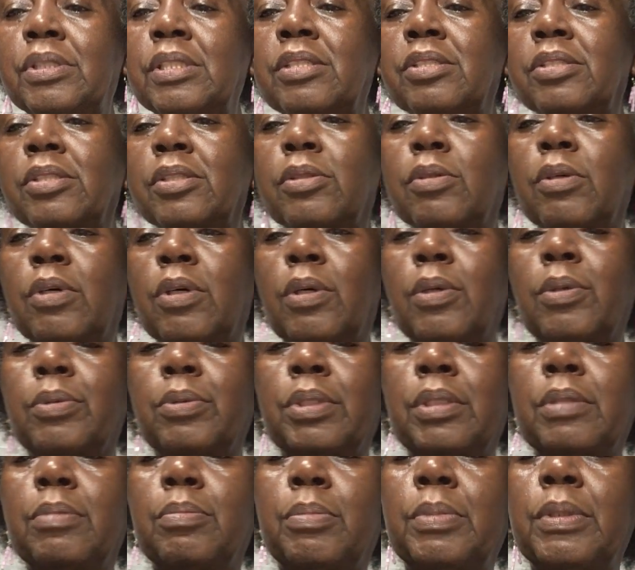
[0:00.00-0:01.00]
these little
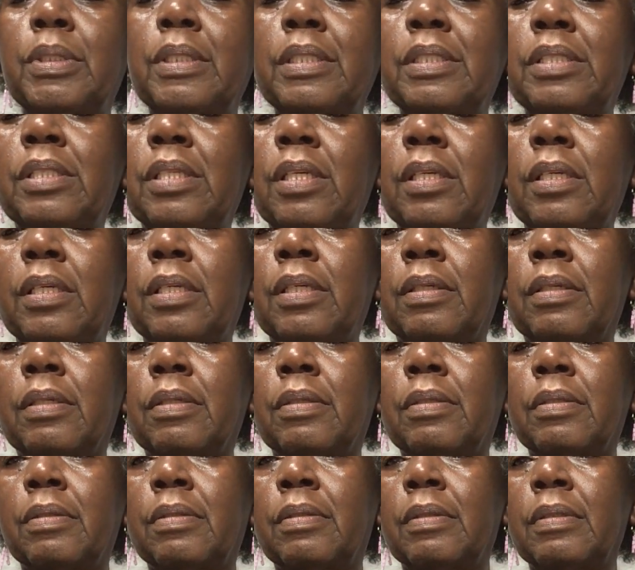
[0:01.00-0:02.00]
golden books
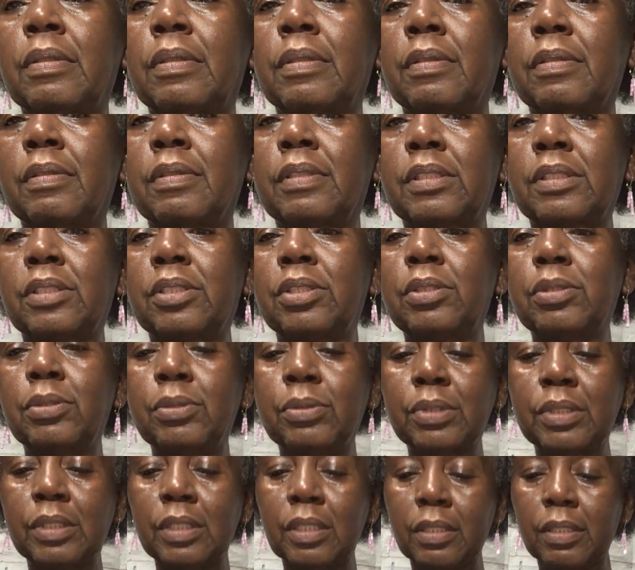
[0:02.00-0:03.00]
here.
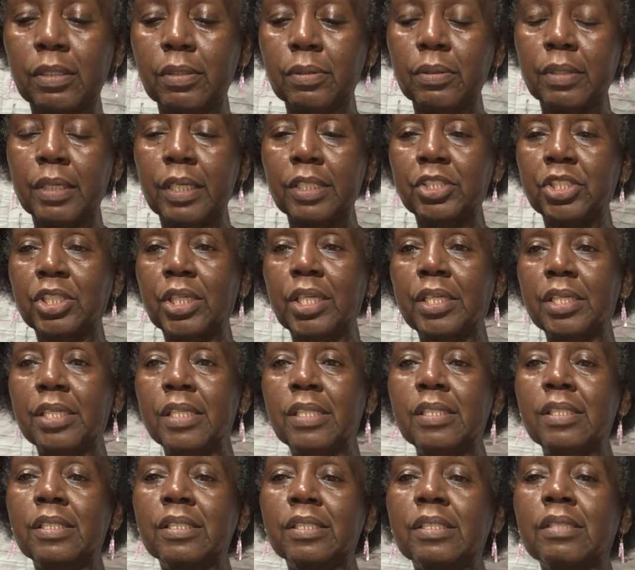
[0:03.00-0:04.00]
Excuse the little
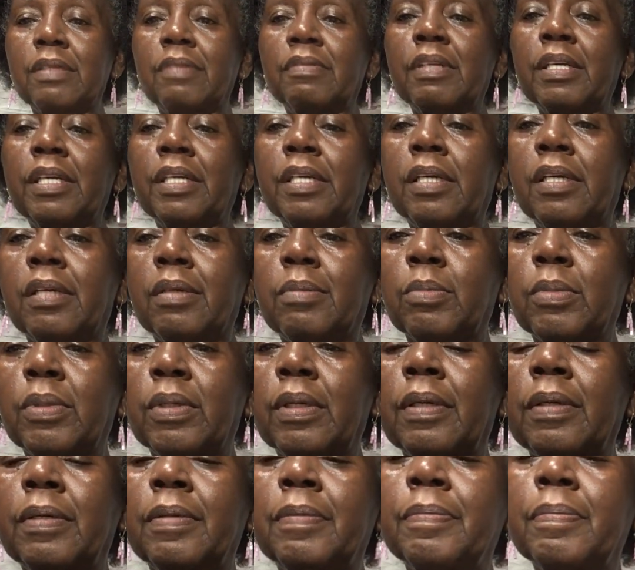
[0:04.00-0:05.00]
shakiness of the
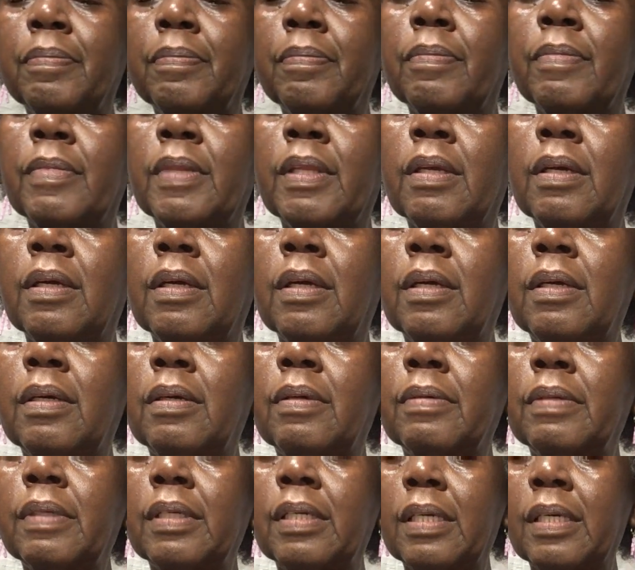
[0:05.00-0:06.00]
camera.
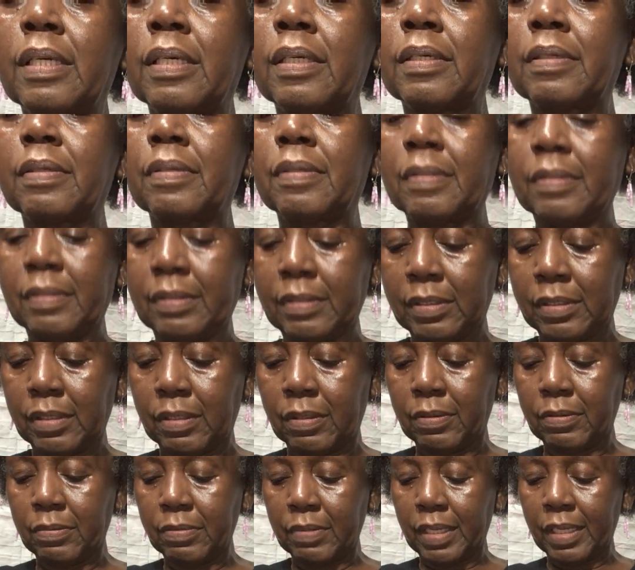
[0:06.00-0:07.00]
Okay, so
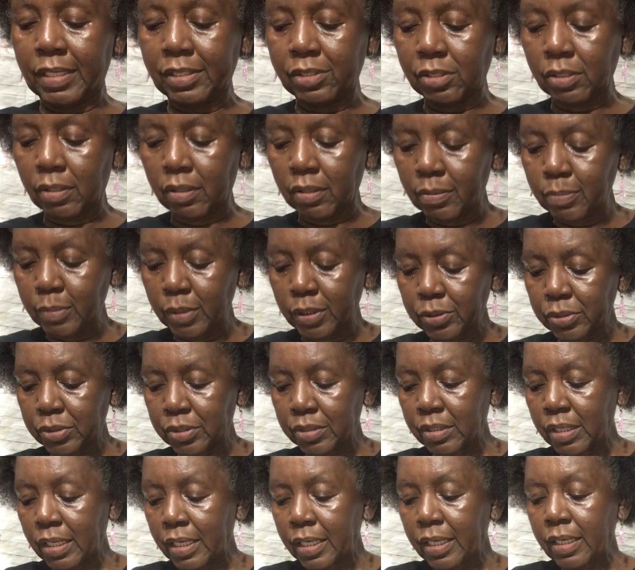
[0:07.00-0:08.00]
that's
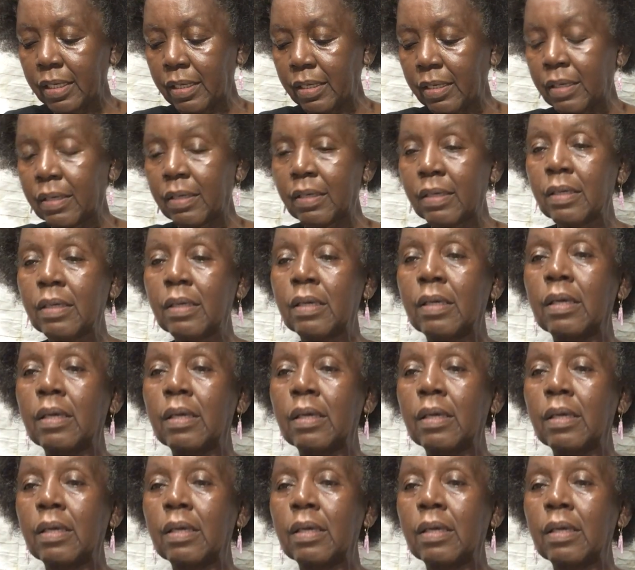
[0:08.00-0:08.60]
almost there.